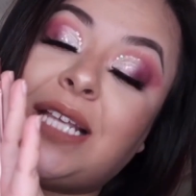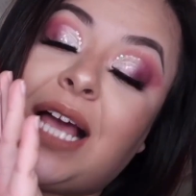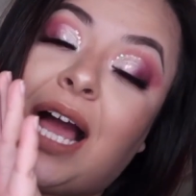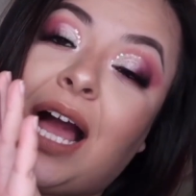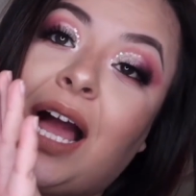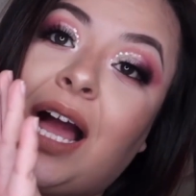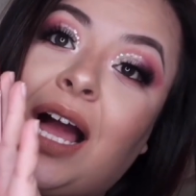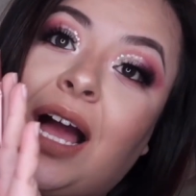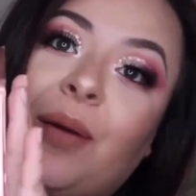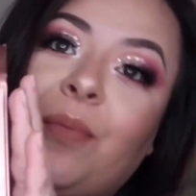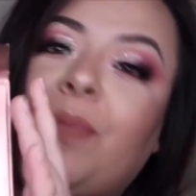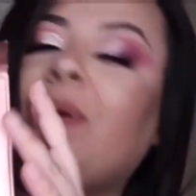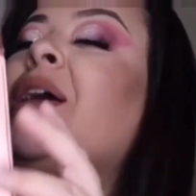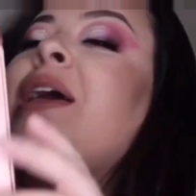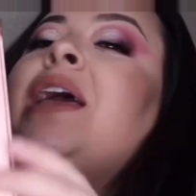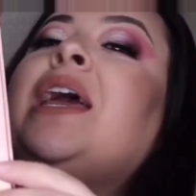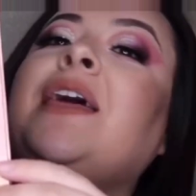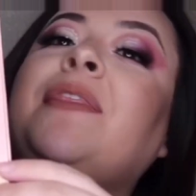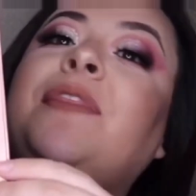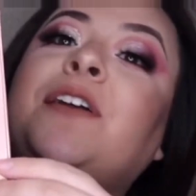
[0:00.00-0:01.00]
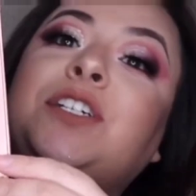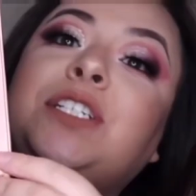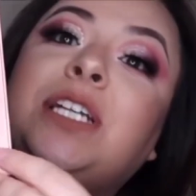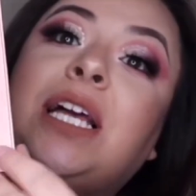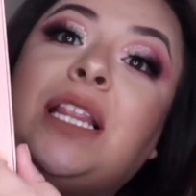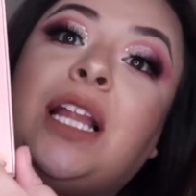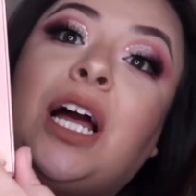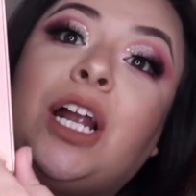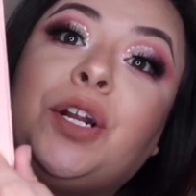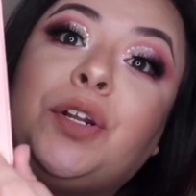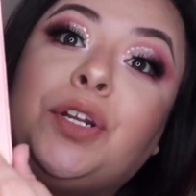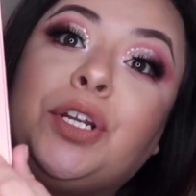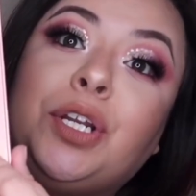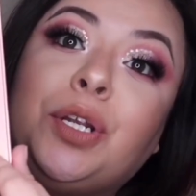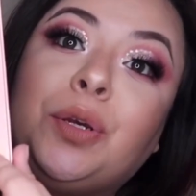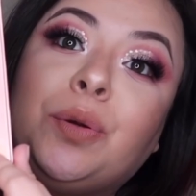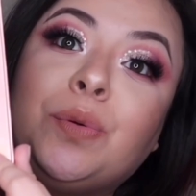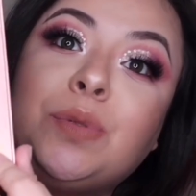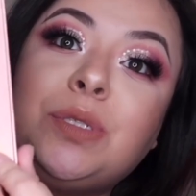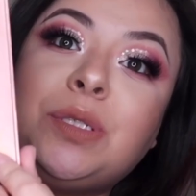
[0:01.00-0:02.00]
Um, there's a lot of
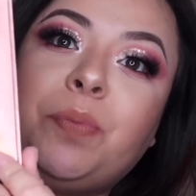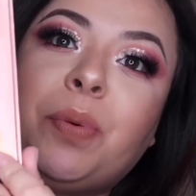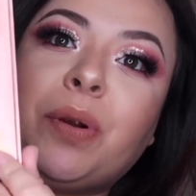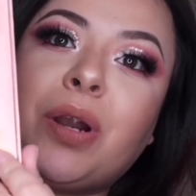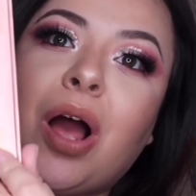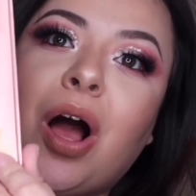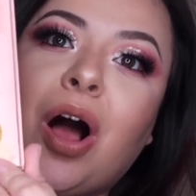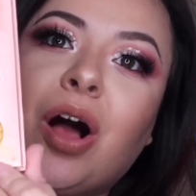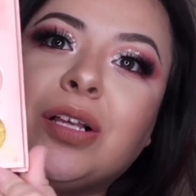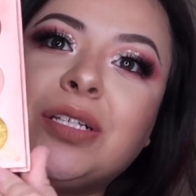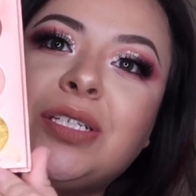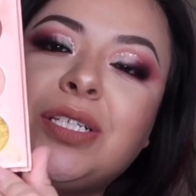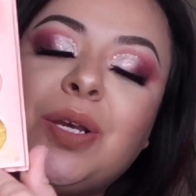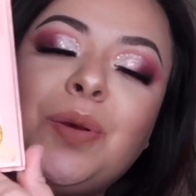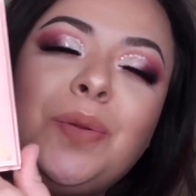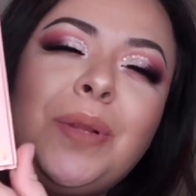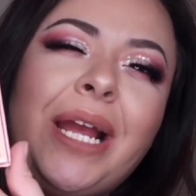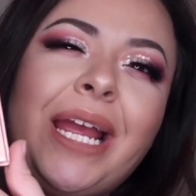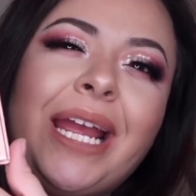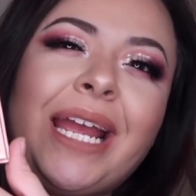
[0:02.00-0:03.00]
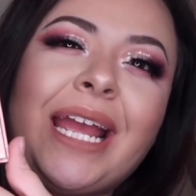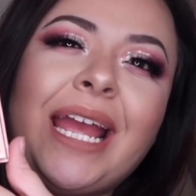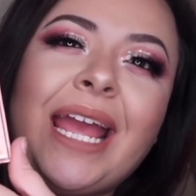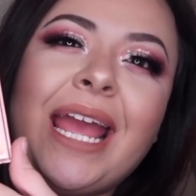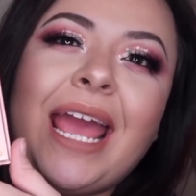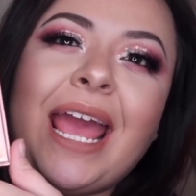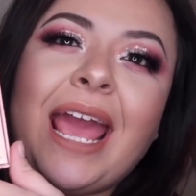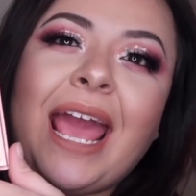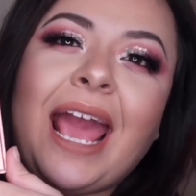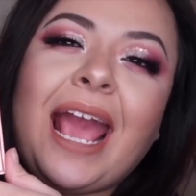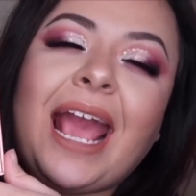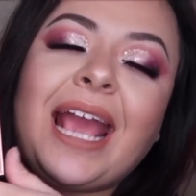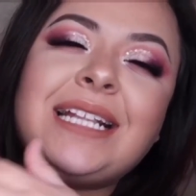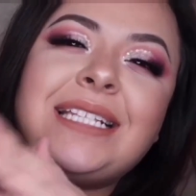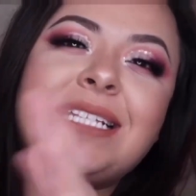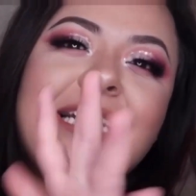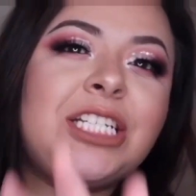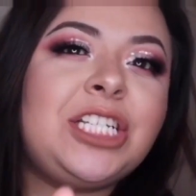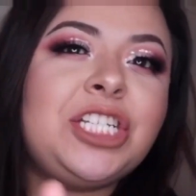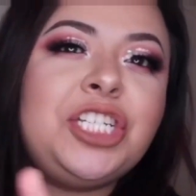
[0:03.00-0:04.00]
nudes, but also like, it
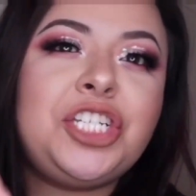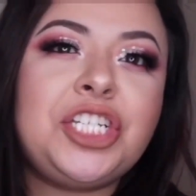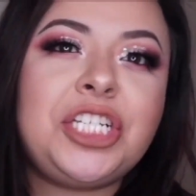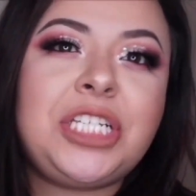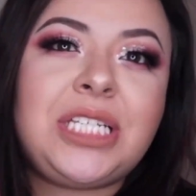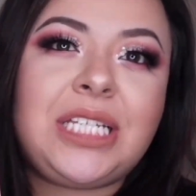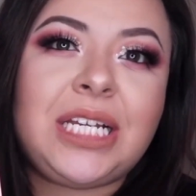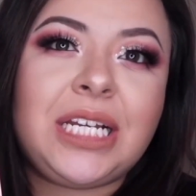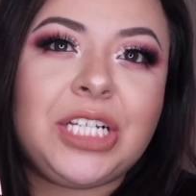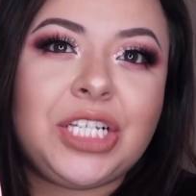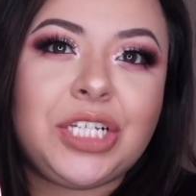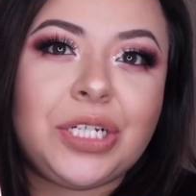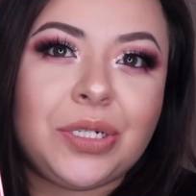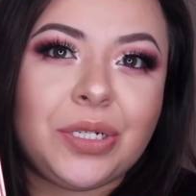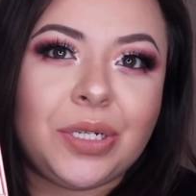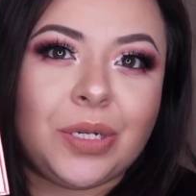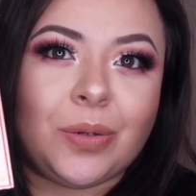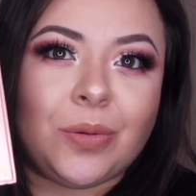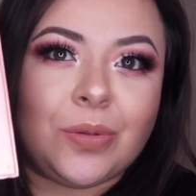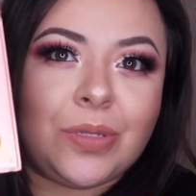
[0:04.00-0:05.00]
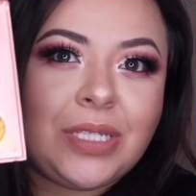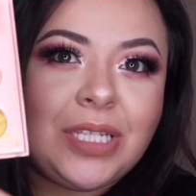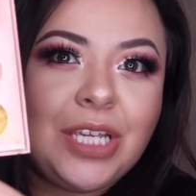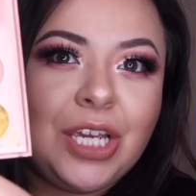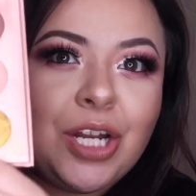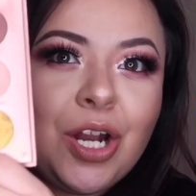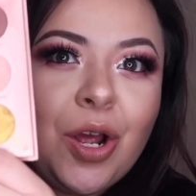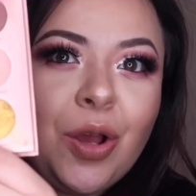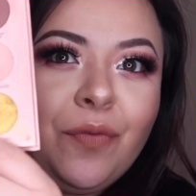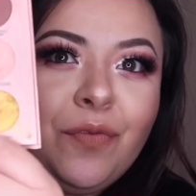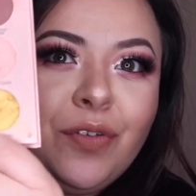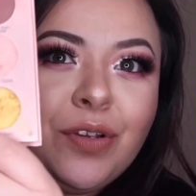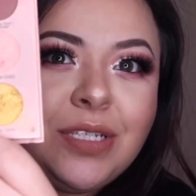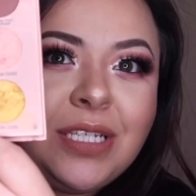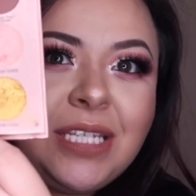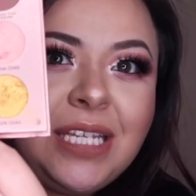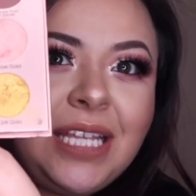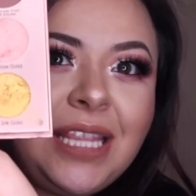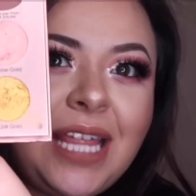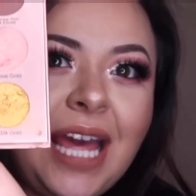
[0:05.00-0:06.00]
doesn't just stick to nudes. You know, if you
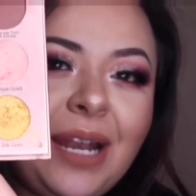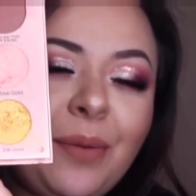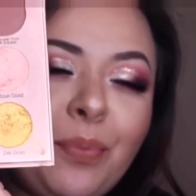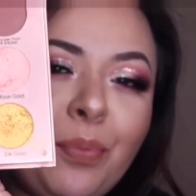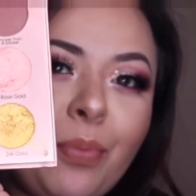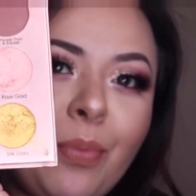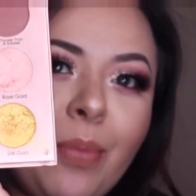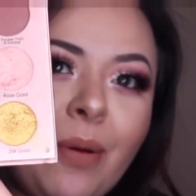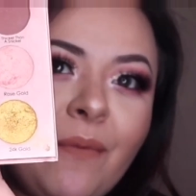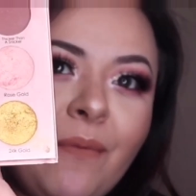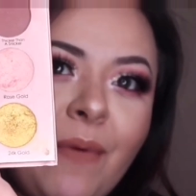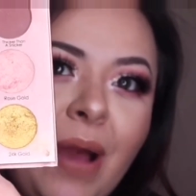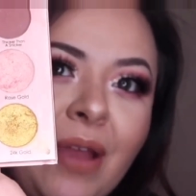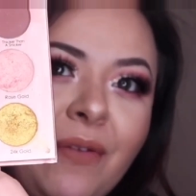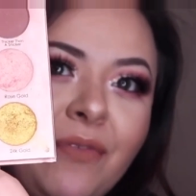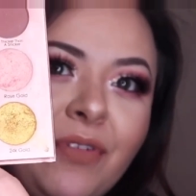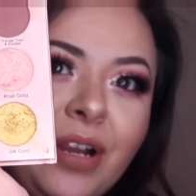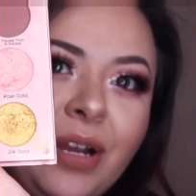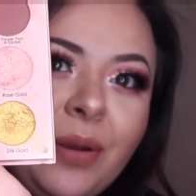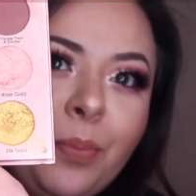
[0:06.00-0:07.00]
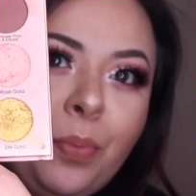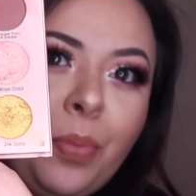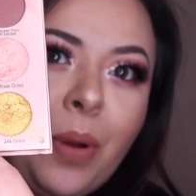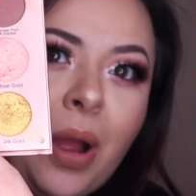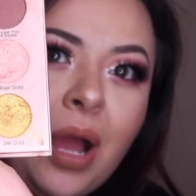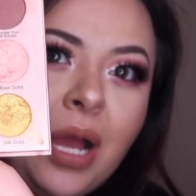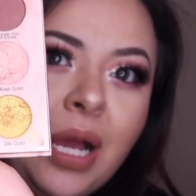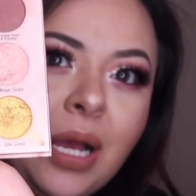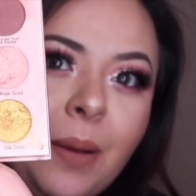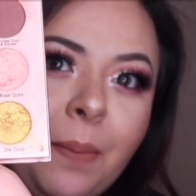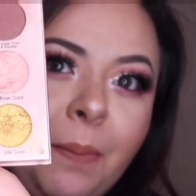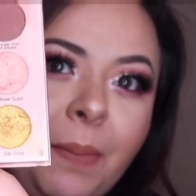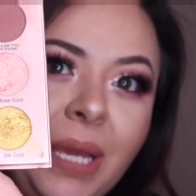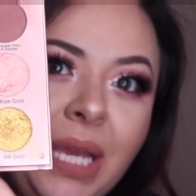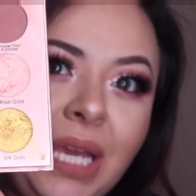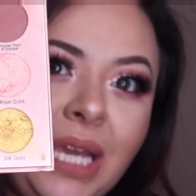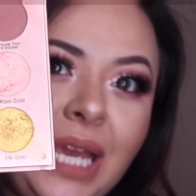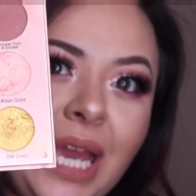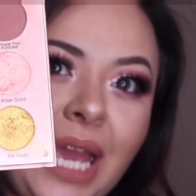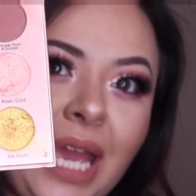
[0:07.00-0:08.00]
see that vibrant uh,
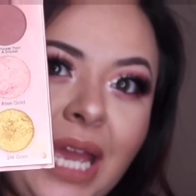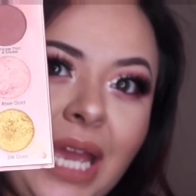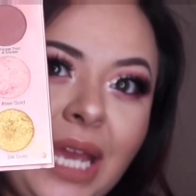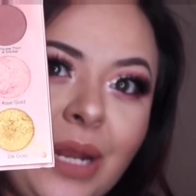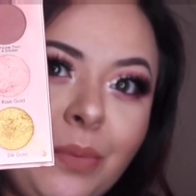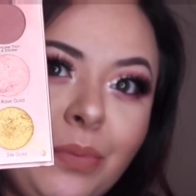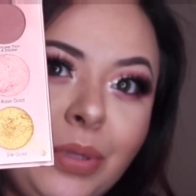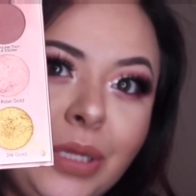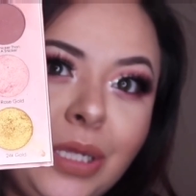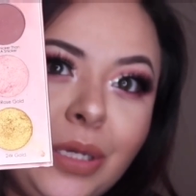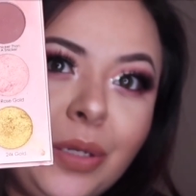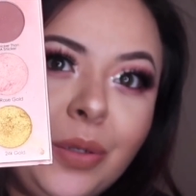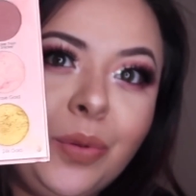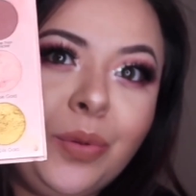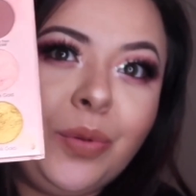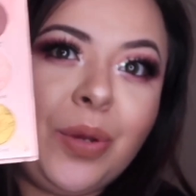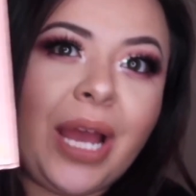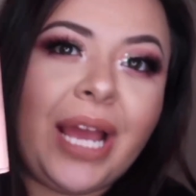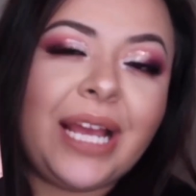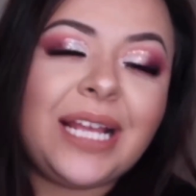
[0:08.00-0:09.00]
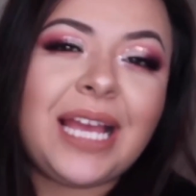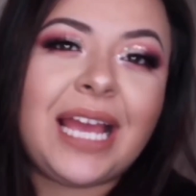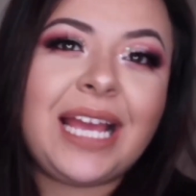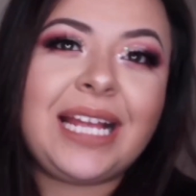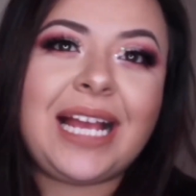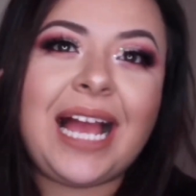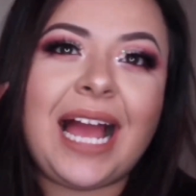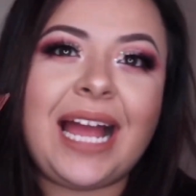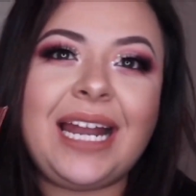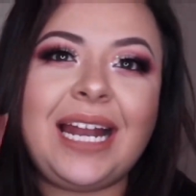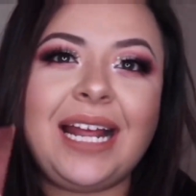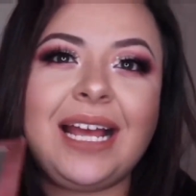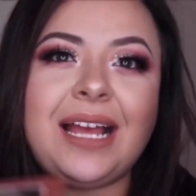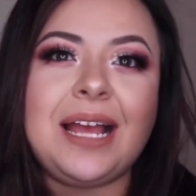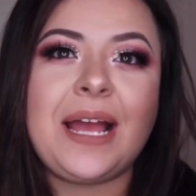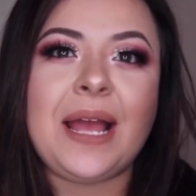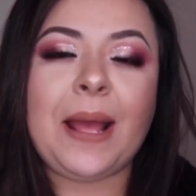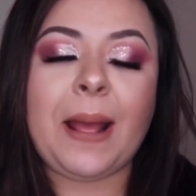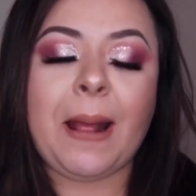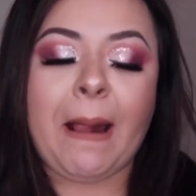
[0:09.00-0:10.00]
pink and blue, it, it kind of,
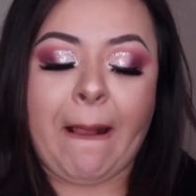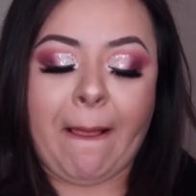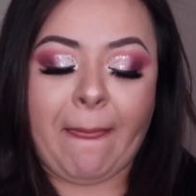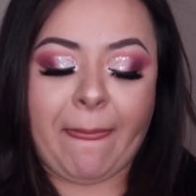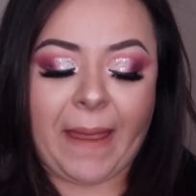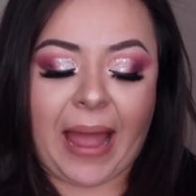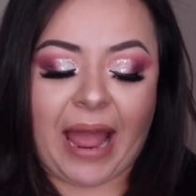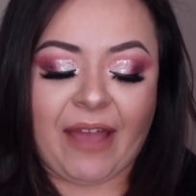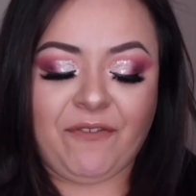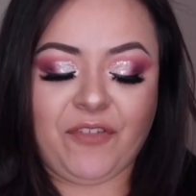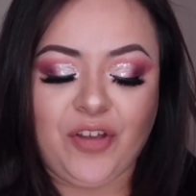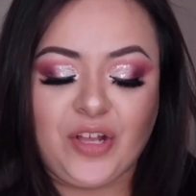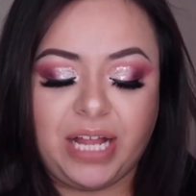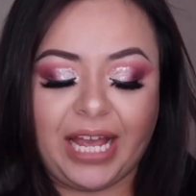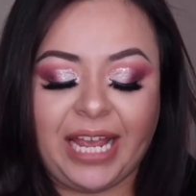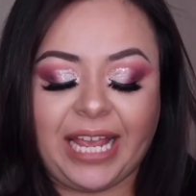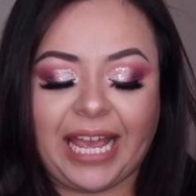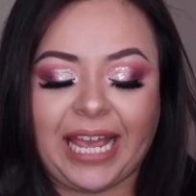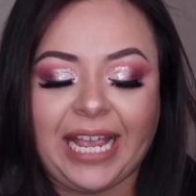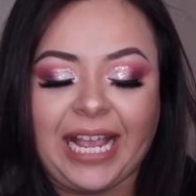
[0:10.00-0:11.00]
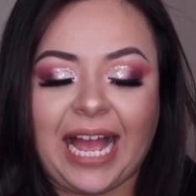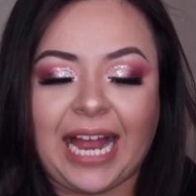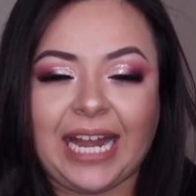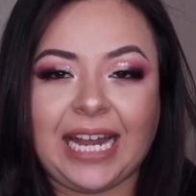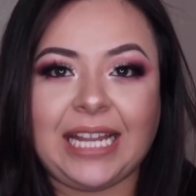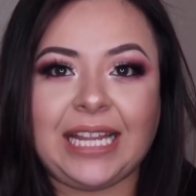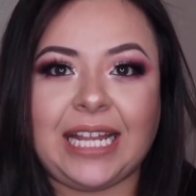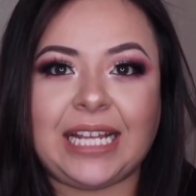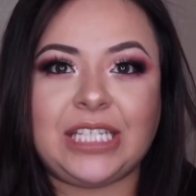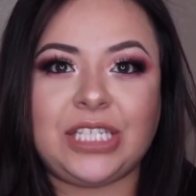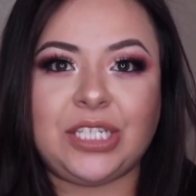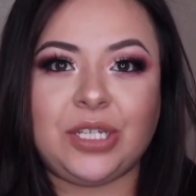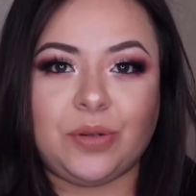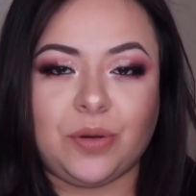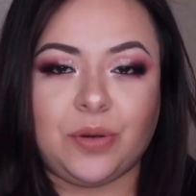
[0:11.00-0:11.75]
I feel like it kind of lets you,